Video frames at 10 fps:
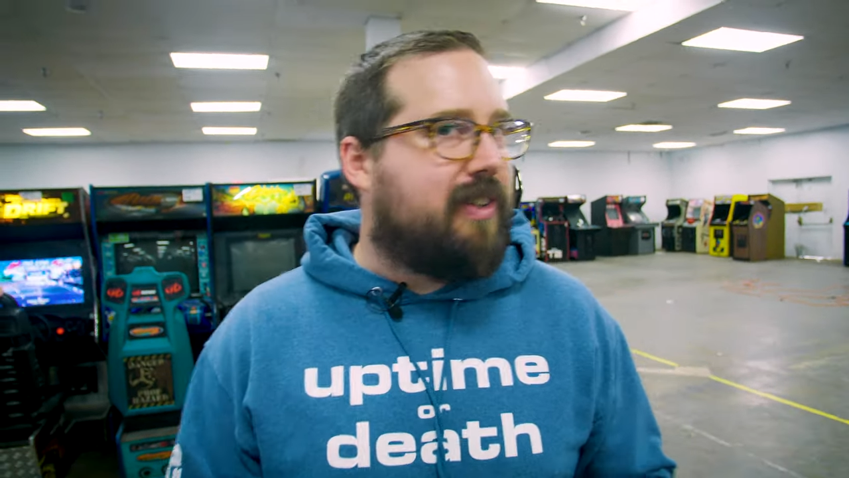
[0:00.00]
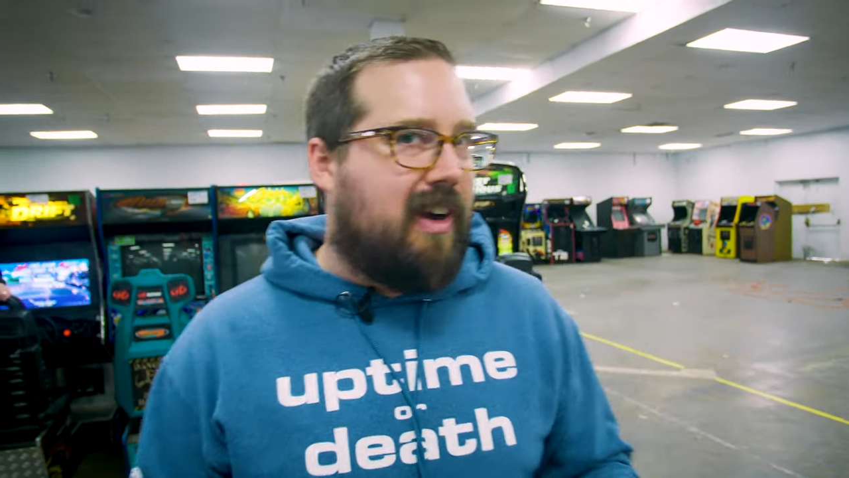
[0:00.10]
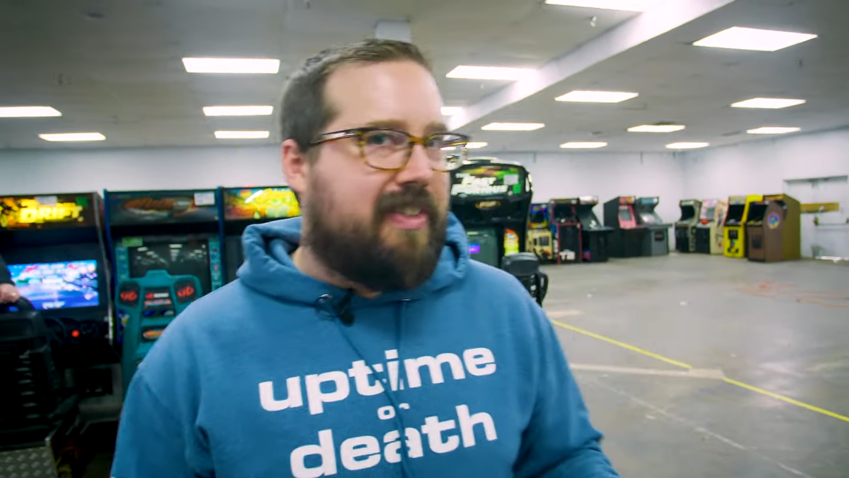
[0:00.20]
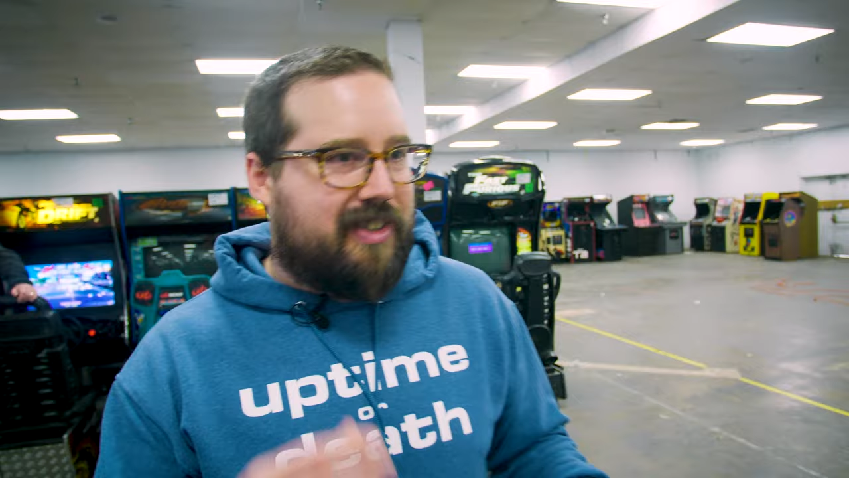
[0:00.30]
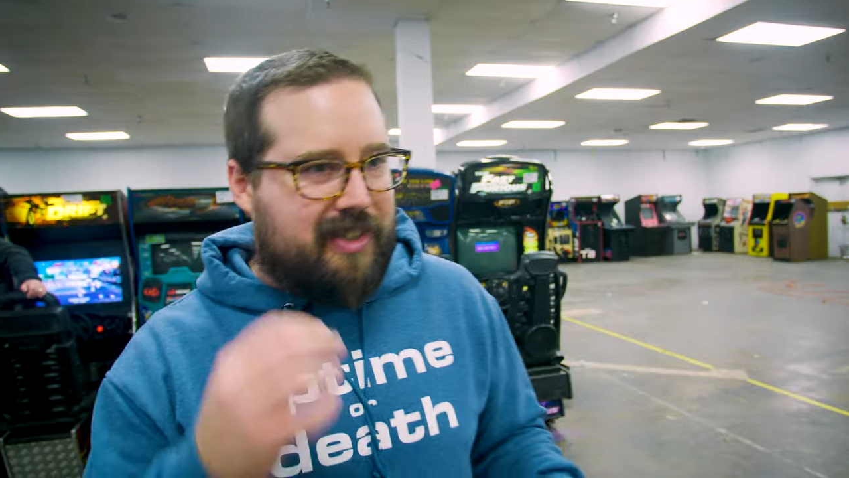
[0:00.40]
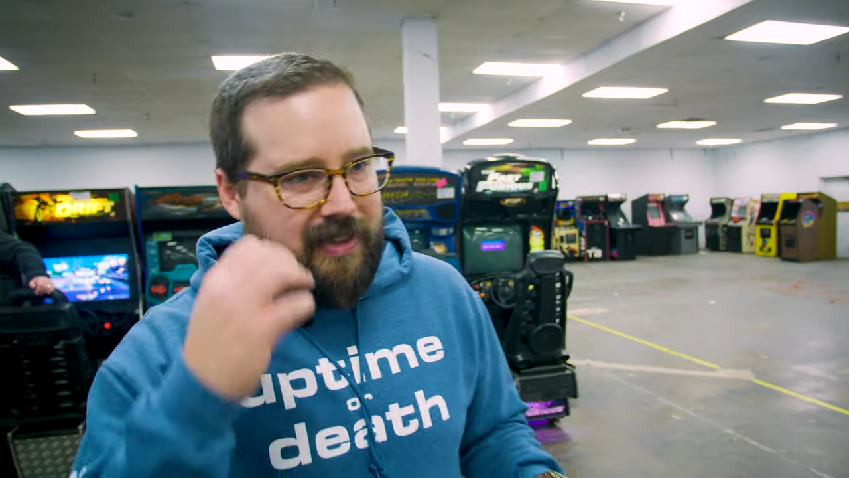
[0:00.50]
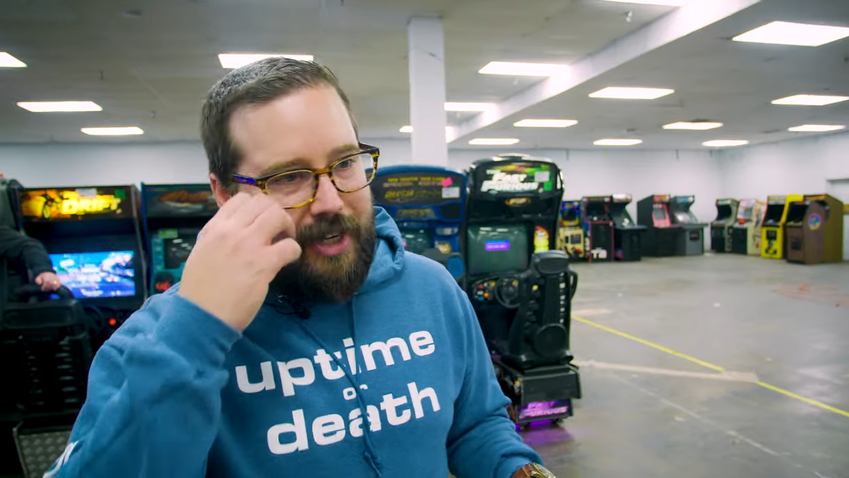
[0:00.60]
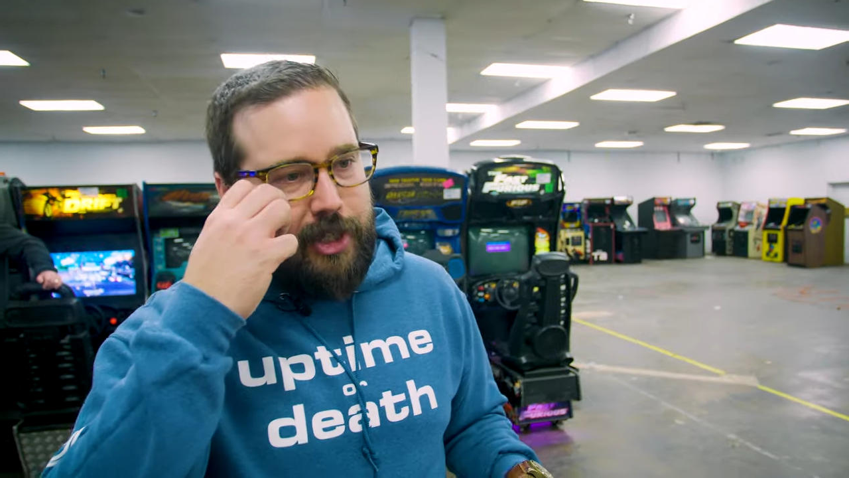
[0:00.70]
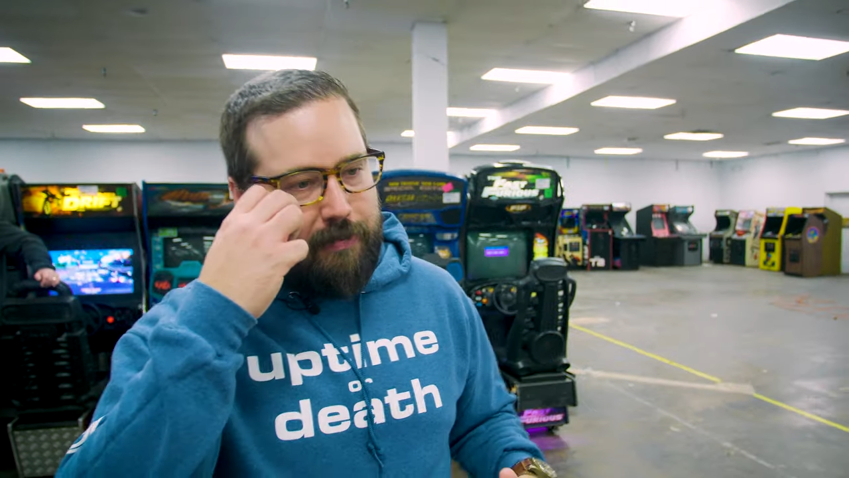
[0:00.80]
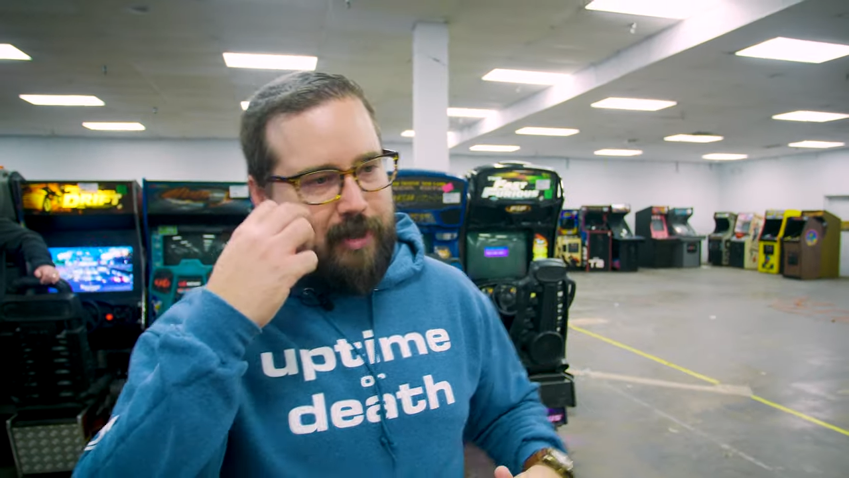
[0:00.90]
regret the
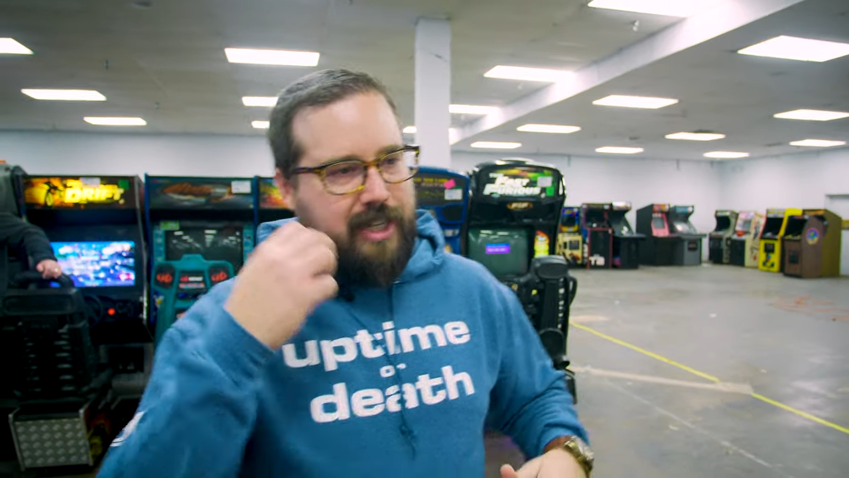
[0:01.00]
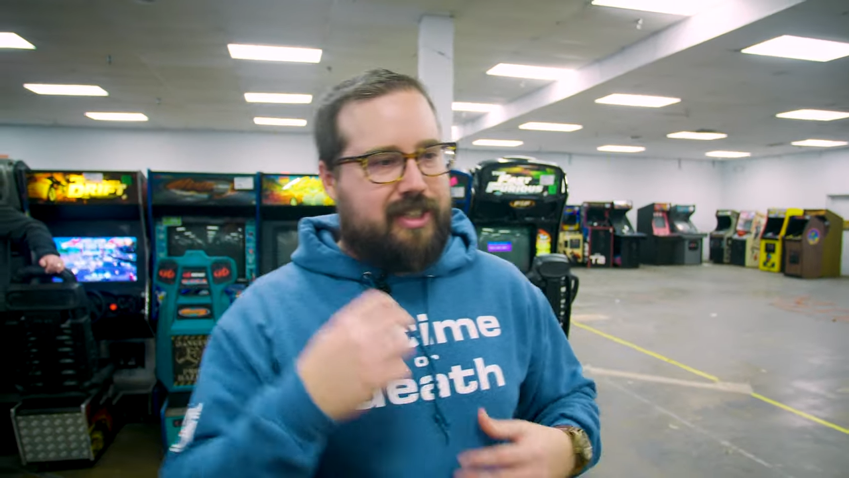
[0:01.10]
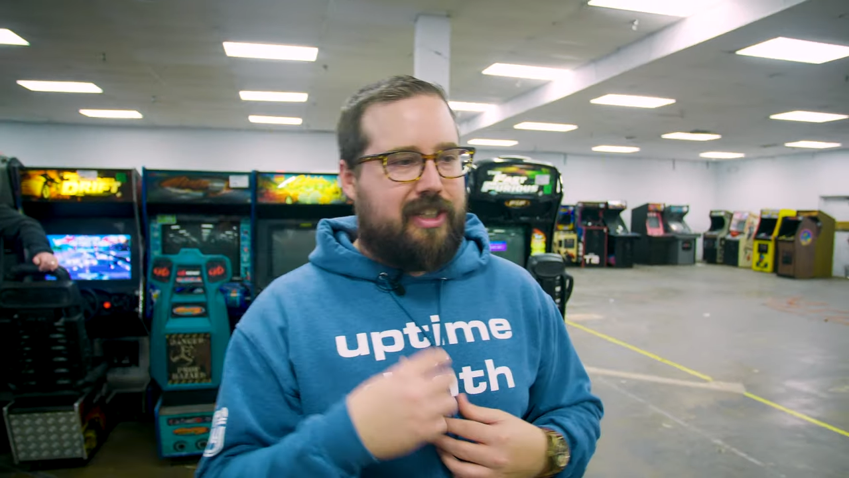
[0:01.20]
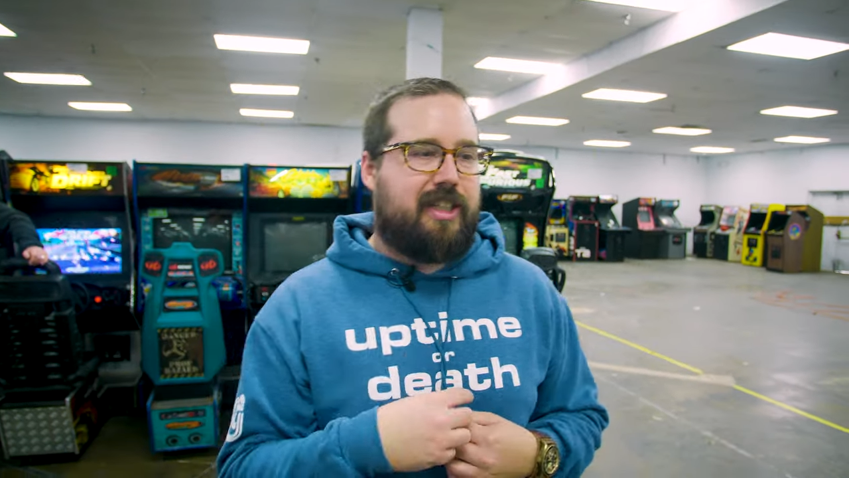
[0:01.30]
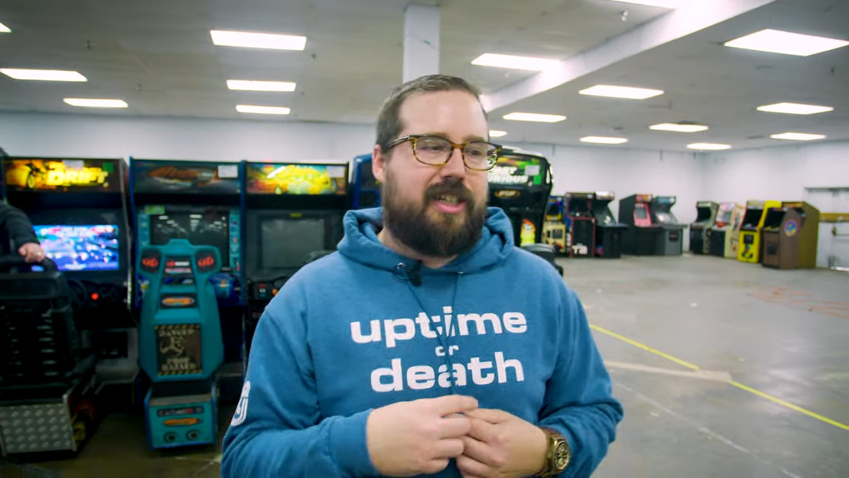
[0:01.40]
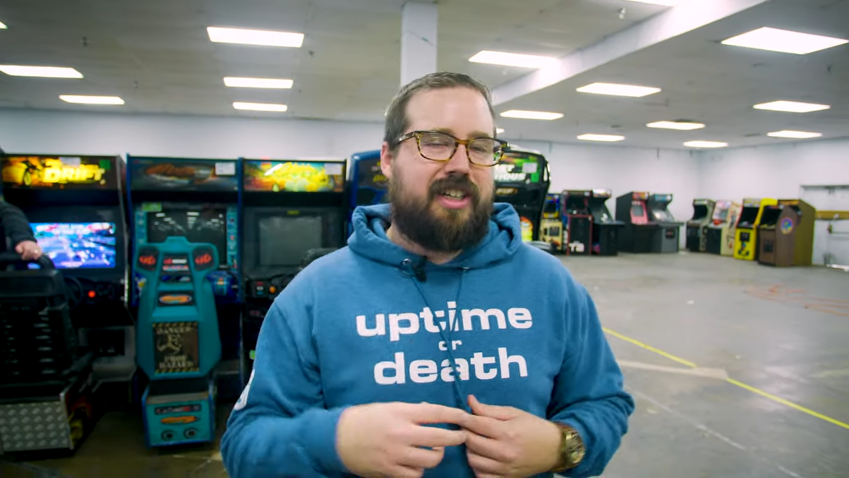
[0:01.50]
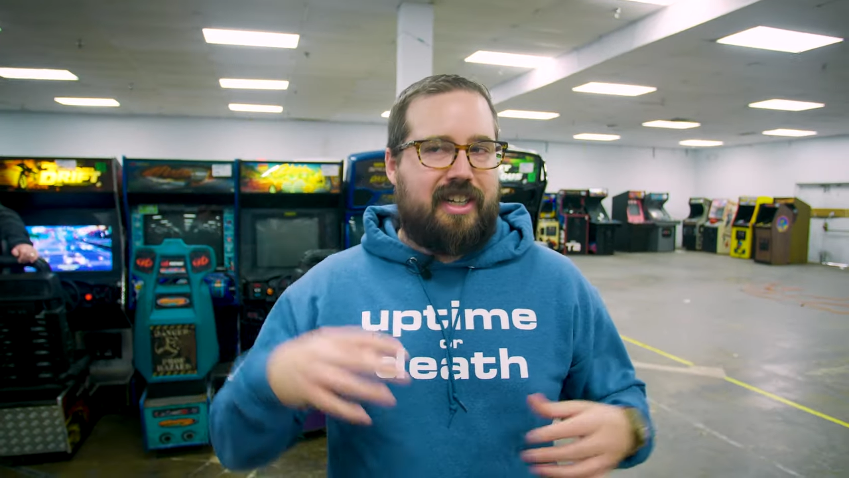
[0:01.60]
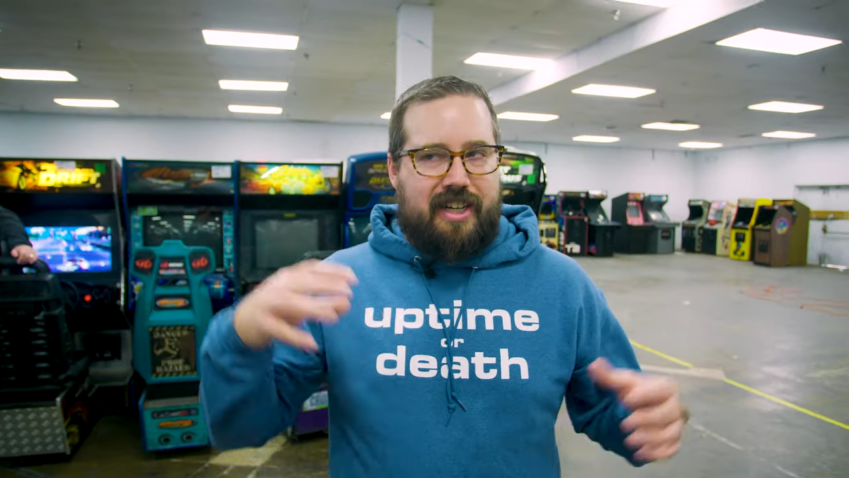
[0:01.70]
situation, but it's clear